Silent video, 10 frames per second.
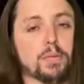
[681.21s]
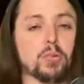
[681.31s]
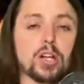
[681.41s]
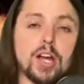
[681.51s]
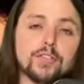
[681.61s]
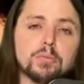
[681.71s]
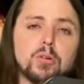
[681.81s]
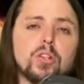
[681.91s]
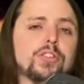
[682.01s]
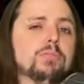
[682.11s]
bit more
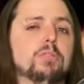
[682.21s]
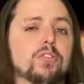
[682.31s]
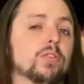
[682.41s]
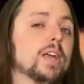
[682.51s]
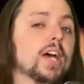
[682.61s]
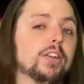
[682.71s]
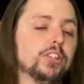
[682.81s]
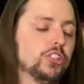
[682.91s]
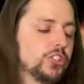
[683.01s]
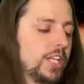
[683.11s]
comfortable as you move around
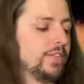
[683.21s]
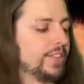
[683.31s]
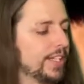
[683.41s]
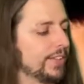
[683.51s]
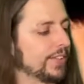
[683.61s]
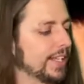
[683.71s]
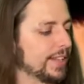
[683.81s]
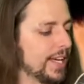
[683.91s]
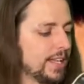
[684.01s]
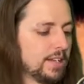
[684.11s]
and you shape and things like
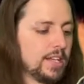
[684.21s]
that.